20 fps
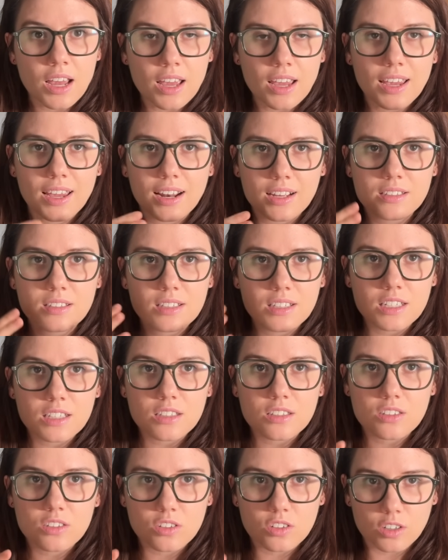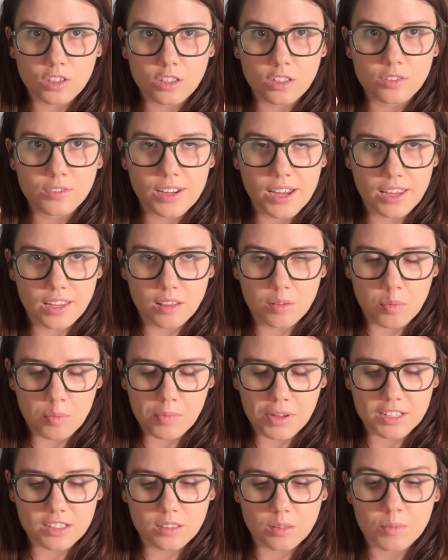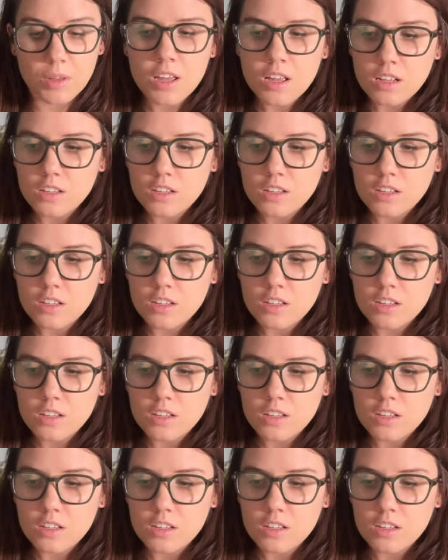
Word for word: It has to conserve angular momentum.